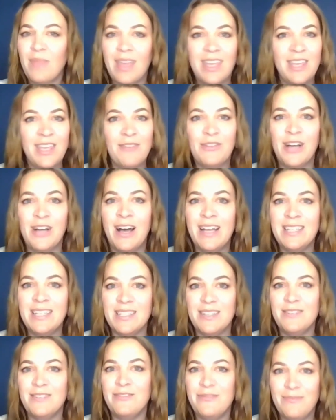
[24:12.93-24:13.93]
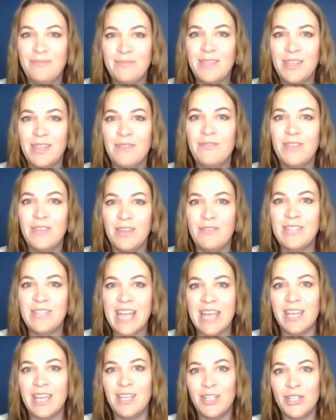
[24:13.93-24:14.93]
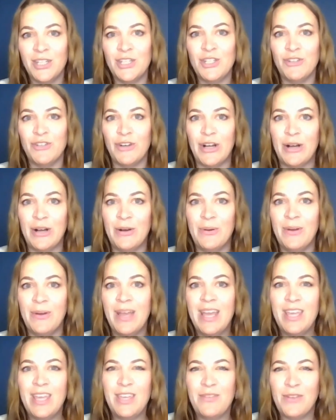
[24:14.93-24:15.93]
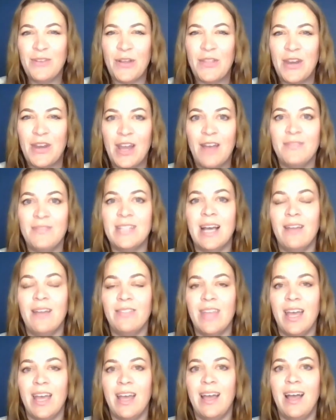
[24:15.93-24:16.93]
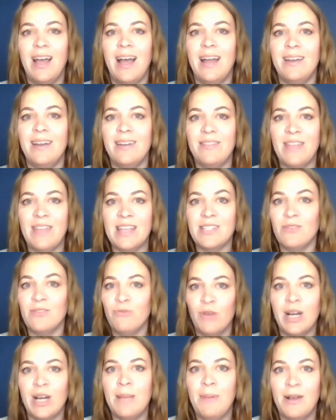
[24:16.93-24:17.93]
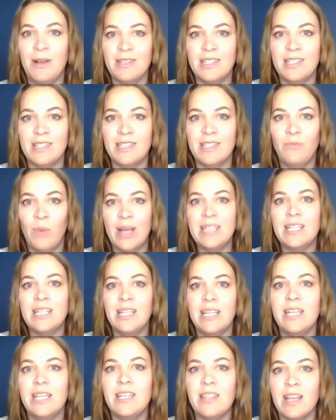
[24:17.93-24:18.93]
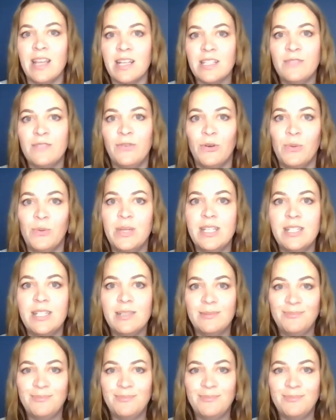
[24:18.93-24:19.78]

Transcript: you've kind of you've you've taken control, you've got the nerves out there, and that's a really positive way to lead things forward.